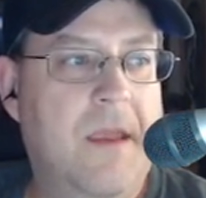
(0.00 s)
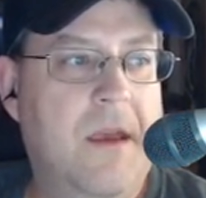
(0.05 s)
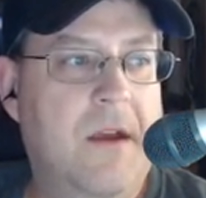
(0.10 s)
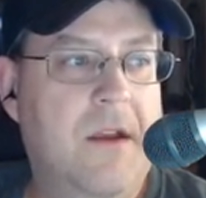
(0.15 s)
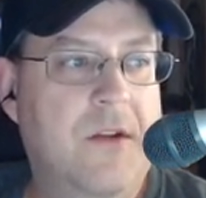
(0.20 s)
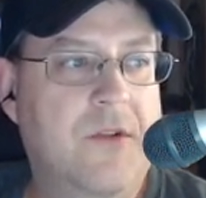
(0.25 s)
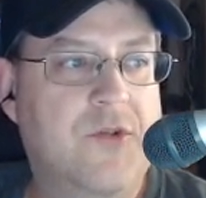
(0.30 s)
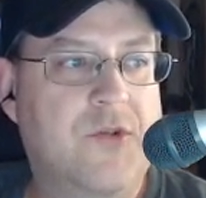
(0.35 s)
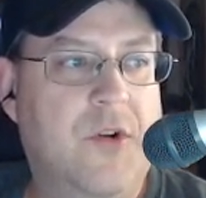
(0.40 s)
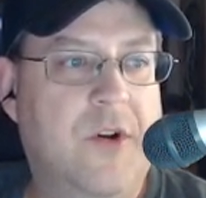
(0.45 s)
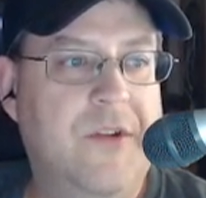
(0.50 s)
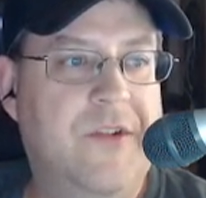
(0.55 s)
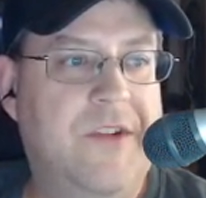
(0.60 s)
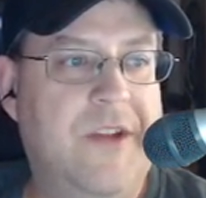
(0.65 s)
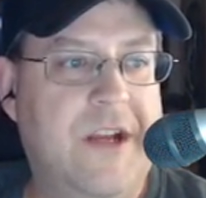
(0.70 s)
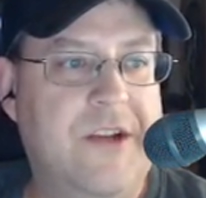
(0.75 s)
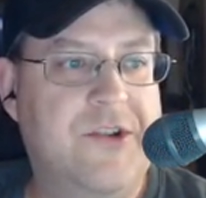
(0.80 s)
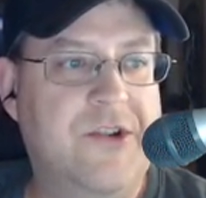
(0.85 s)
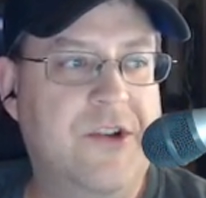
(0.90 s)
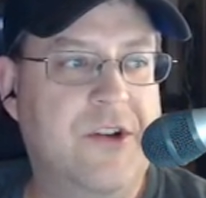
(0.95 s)
Troy
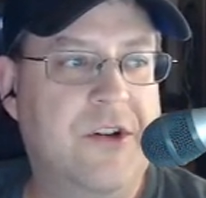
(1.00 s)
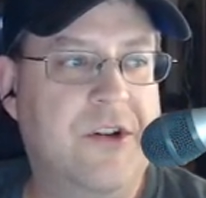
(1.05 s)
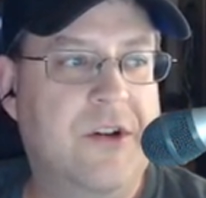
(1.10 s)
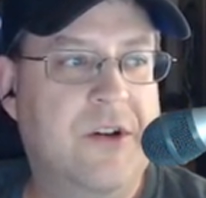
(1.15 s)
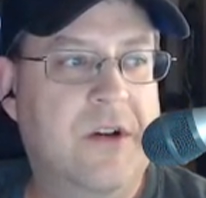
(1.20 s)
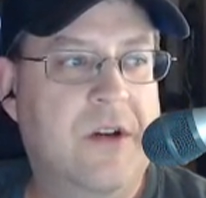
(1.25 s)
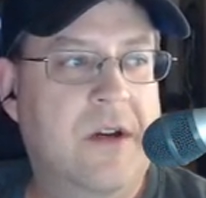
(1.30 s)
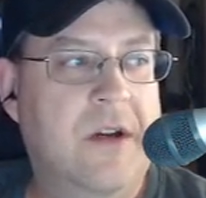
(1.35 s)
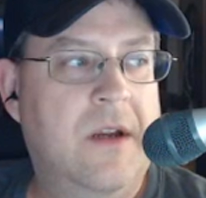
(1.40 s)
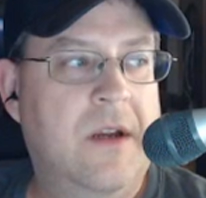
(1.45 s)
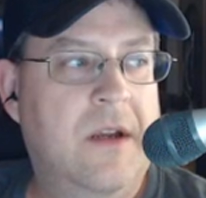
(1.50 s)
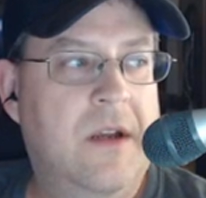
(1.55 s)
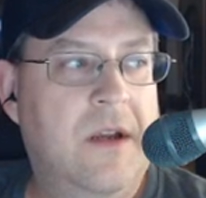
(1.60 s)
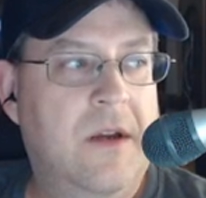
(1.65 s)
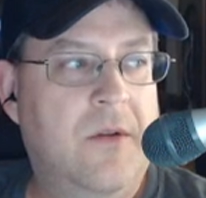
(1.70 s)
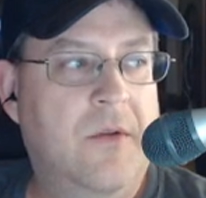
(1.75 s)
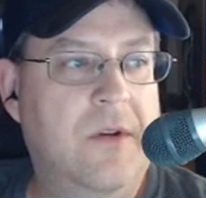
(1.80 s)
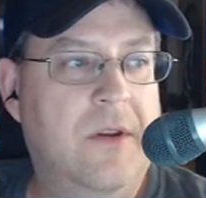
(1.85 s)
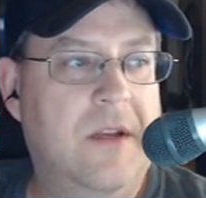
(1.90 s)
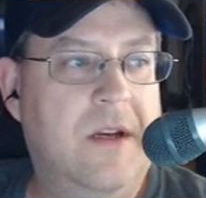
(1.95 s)
Stetcher
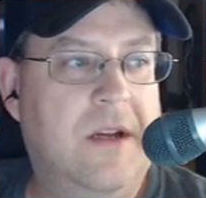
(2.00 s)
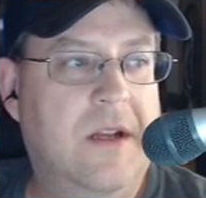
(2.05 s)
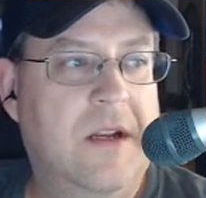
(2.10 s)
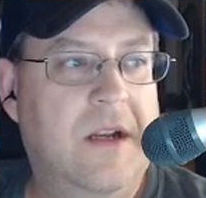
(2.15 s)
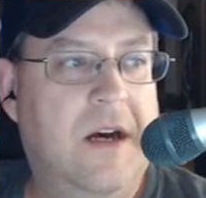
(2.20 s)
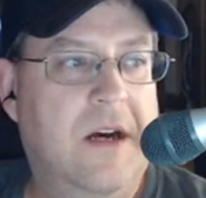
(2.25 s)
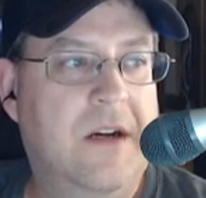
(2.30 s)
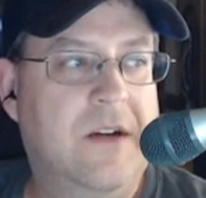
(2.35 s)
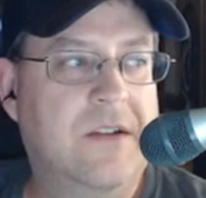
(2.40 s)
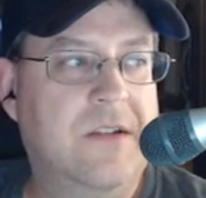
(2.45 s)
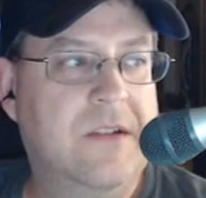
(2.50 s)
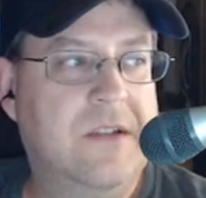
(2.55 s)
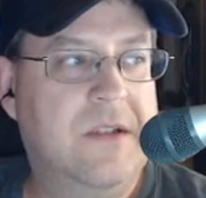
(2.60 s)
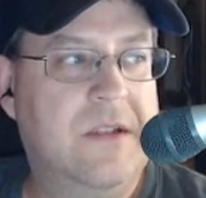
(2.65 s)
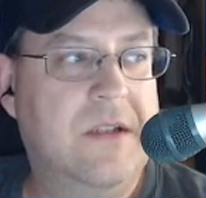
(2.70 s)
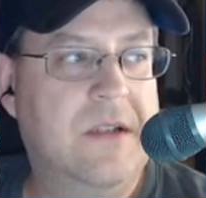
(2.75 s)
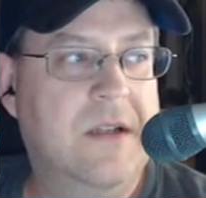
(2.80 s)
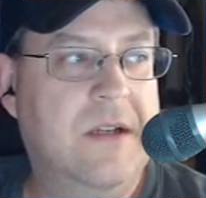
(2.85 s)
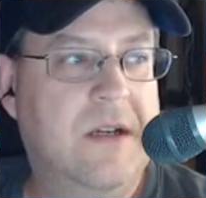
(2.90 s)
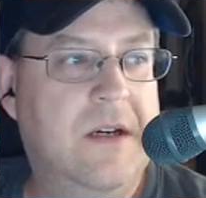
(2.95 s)
with the
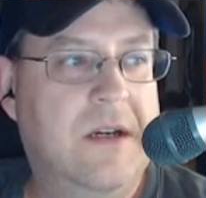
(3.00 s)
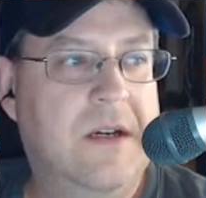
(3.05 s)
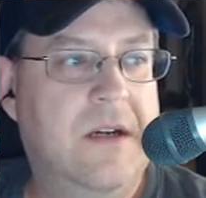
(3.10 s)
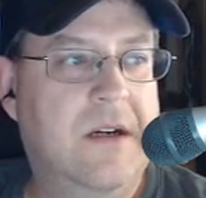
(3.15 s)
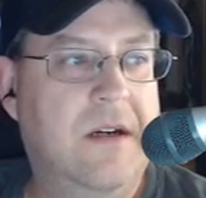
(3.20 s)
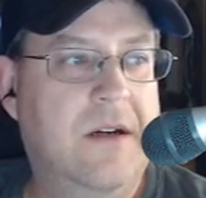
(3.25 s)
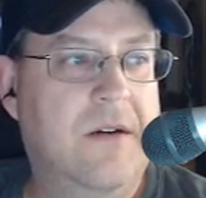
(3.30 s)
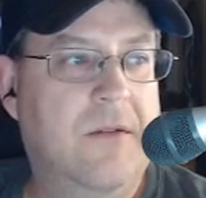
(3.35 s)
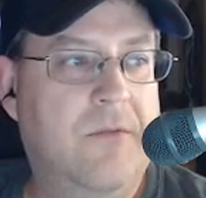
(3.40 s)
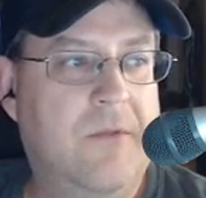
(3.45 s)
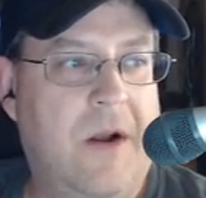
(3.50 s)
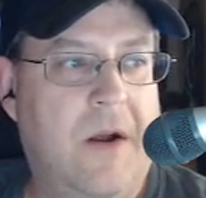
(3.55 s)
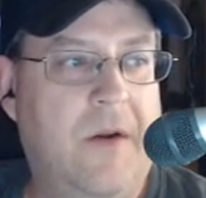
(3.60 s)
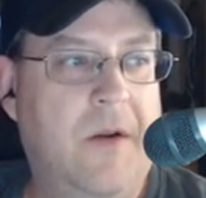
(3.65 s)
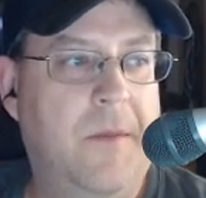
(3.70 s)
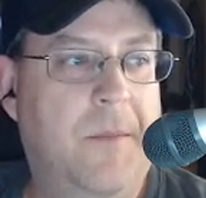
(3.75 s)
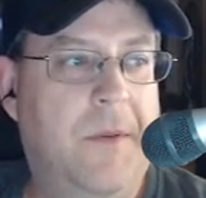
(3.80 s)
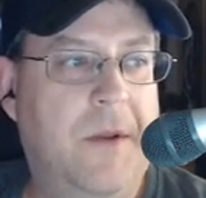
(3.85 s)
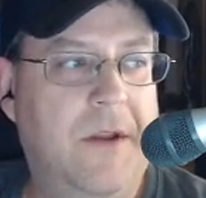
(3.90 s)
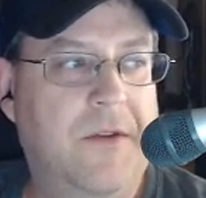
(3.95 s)
Canucks.
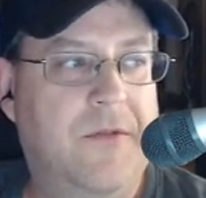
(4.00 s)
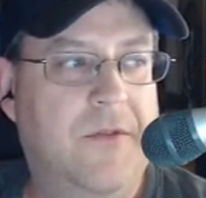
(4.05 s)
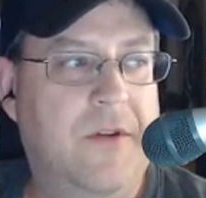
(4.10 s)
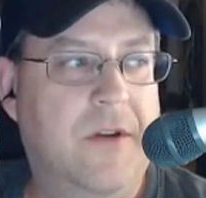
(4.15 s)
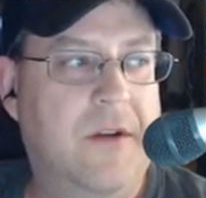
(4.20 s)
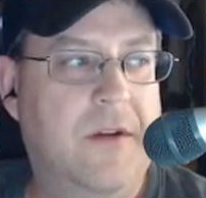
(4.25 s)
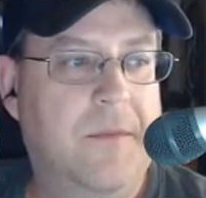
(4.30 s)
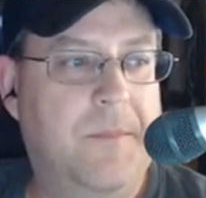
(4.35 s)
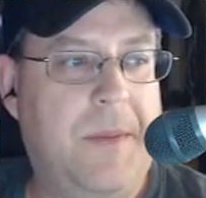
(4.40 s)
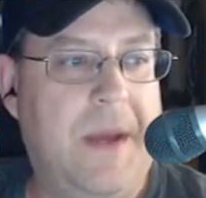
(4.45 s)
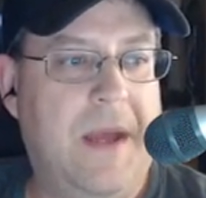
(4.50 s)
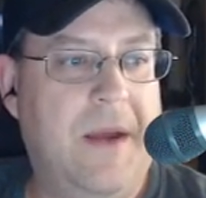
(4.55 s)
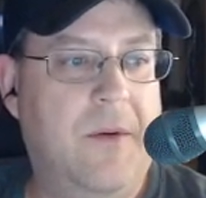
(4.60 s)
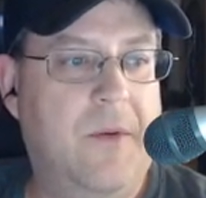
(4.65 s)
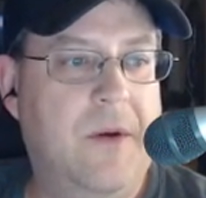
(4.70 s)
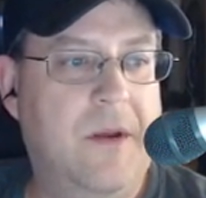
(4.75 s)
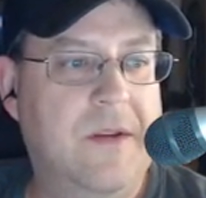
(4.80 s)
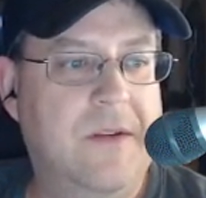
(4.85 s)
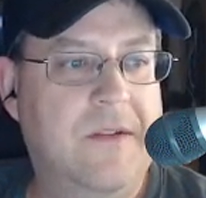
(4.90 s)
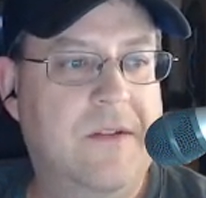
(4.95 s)
Rowney plays for the
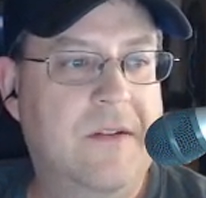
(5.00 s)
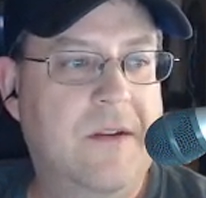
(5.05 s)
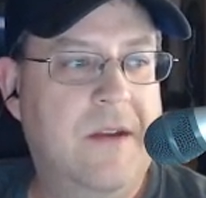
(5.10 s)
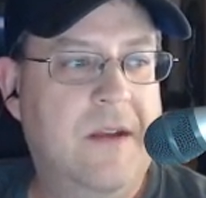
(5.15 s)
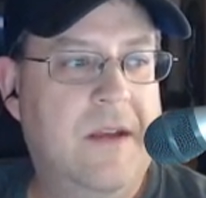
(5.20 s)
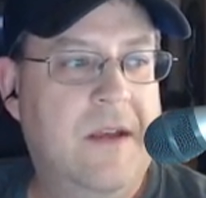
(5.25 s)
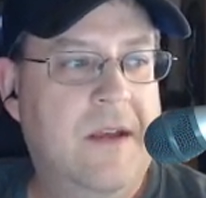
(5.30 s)
Penguins.